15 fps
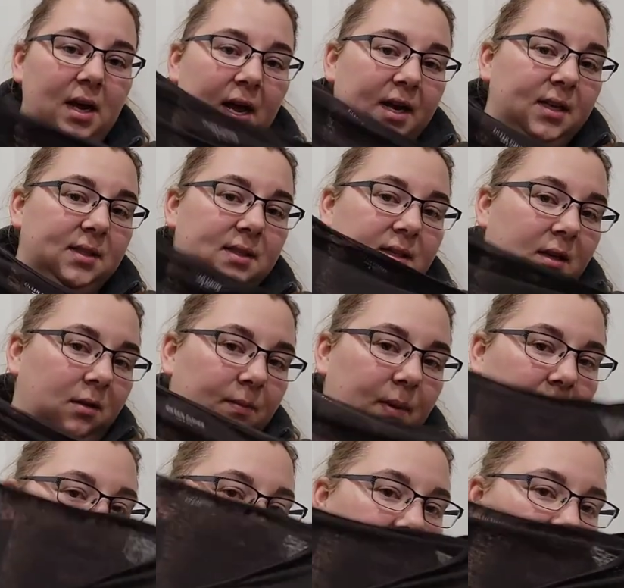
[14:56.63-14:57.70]
I could still
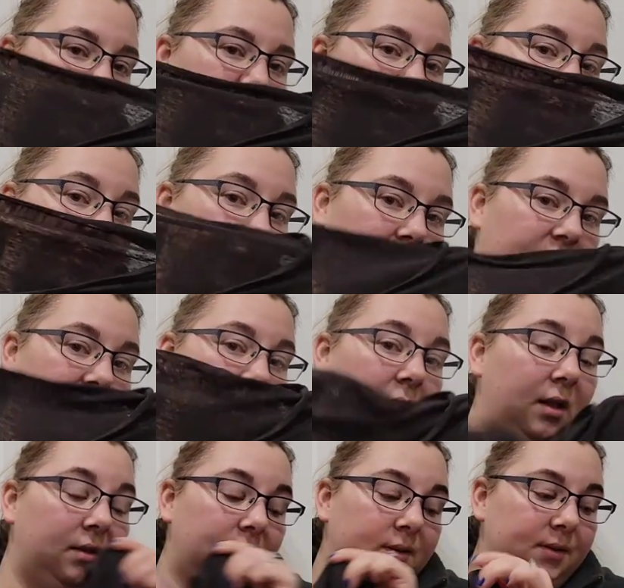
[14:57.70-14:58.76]
probably get about
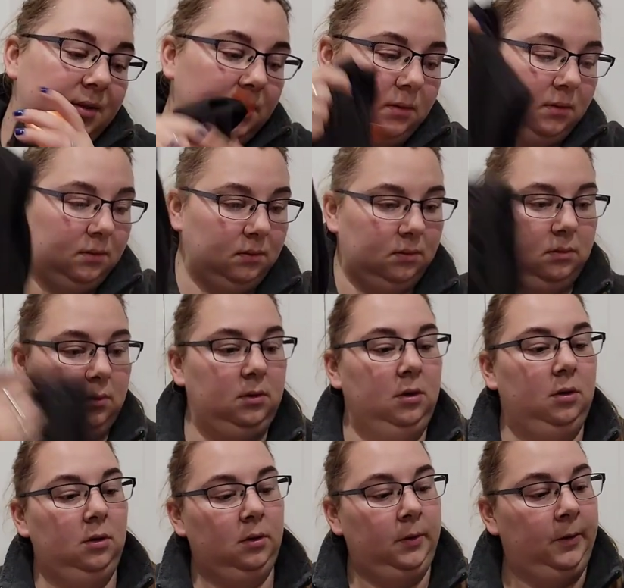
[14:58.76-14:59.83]
$30.
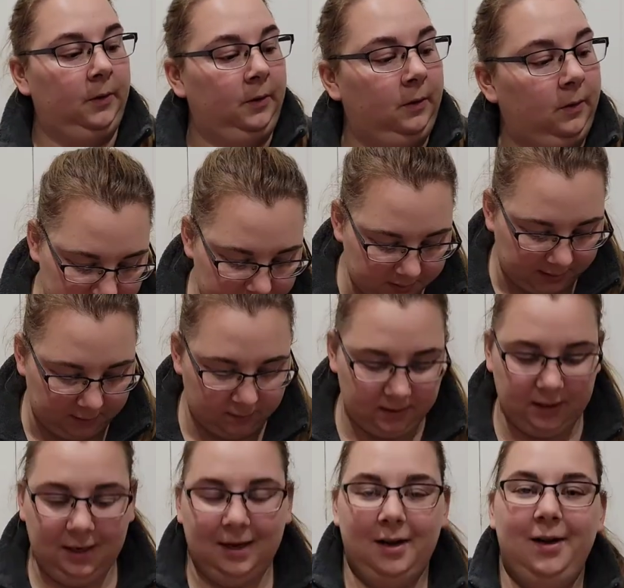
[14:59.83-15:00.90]
This is cute.